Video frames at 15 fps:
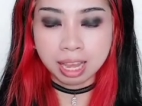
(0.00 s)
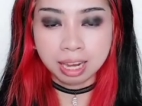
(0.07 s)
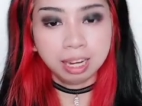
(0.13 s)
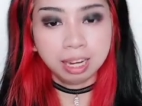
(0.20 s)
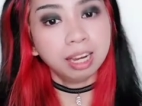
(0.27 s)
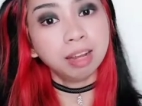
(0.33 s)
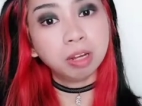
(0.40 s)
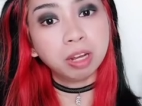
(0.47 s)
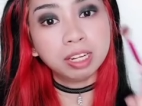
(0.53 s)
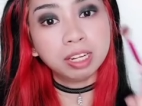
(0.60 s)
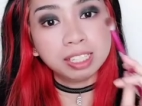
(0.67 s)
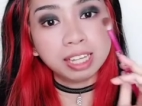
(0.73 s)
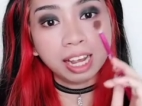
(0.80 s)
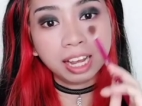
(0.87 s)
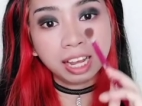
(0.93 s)
Then I'm
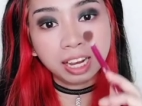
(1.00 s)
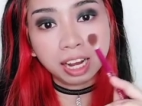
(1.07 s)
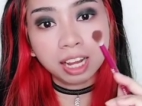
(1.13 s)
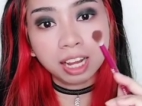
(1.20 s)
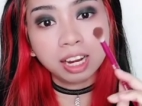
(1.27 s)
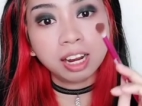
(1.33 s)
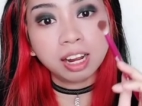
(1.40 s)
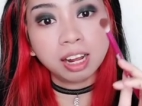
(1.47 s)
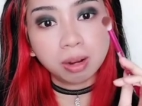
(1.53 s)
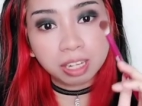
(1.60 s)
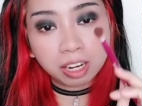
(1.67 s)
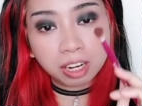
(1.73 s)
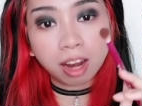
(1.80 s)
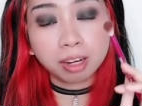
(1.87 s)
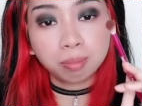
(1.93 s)
gonna take
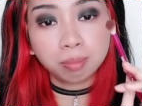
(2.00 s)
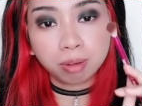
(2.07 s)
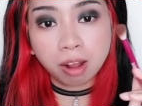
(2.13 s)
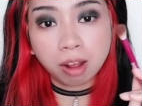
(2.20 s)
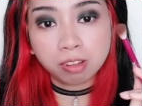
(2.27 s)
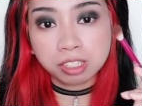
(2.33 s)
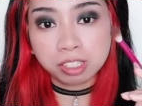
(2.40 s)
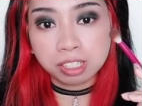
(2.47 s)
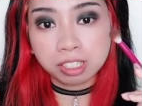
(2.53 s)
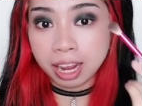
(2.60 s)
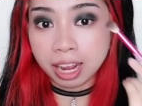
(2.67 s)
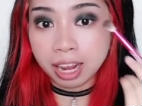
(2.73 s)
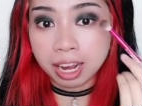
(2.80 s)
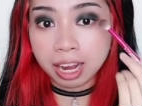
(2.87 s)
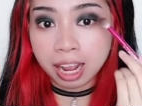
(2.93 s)
another dark brown
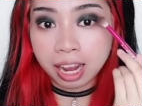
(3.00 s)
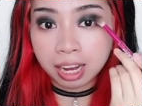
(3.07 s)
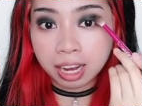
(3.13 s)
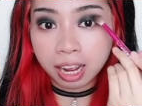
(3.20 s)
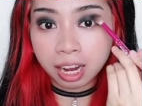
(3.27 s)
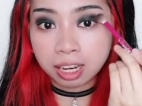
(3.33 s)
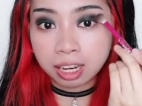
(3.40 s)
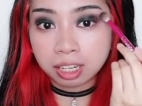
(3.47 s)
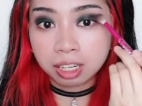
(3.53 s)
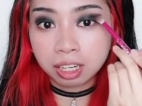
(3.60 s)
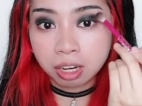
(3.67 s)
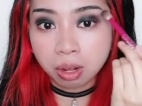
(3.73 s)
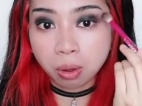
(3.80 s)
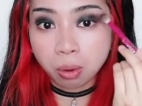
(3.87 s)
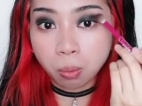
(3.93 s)
shade and then
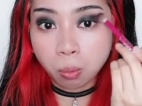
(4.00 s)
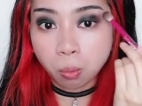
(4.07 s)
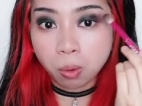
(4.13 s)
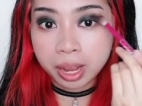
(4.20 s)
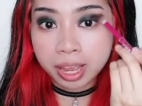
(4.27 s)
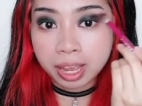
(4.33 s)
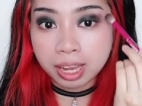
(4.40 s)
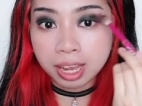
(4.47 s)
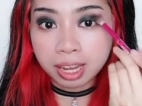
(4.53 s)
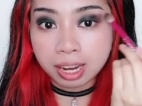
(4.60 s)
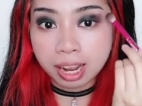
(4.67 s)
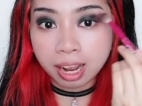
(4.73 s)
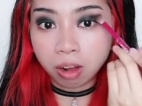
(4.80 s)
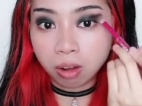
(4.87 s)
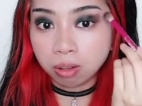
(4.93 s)
wing
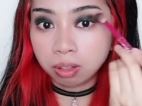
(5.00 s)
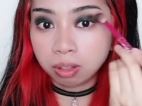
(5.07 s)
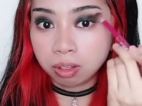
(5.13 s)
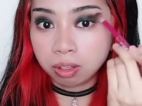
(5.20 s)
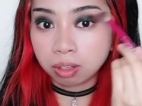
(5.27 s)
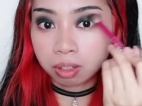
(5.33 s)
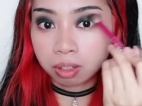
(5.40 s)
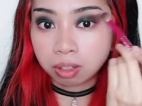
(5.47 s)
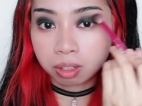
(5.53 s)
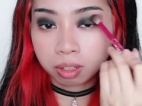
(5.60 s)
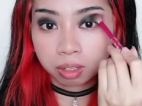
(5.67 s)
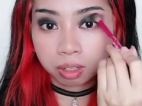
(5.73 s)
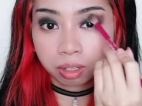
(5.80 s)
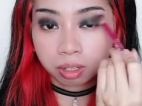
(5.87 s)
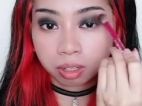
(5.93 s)
it out.
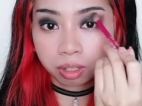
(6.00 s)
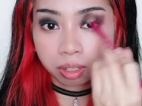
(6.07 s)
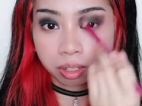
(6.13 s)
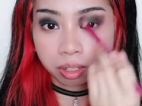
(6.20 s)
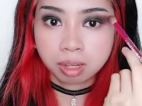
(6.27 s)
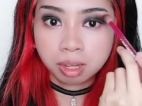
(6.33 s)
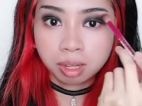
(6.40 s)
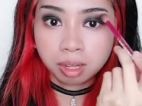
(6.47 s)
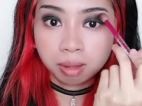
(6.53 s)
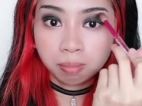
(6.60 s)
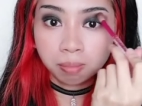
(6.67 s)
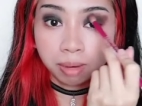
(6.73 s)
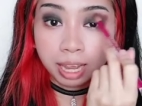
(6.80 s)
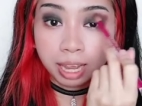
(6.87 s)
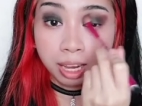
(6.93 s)

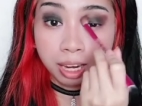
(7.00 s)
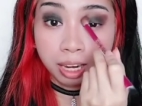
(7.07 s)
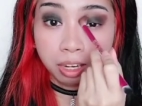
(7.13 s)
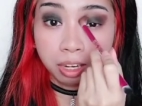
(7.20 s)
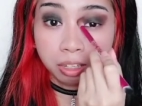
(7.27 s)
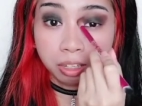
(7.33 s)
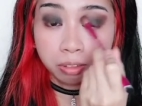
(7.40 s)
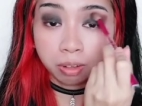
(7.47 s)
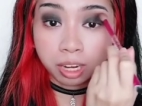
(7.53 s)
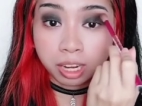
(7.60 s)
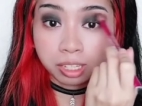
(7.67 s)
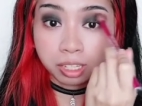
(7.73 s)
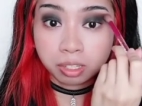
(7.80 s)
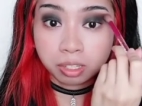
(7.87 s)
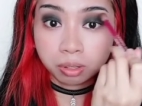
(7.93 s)
Blend in the
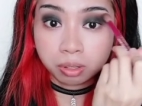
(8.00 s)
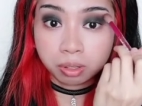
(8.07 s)
crease too.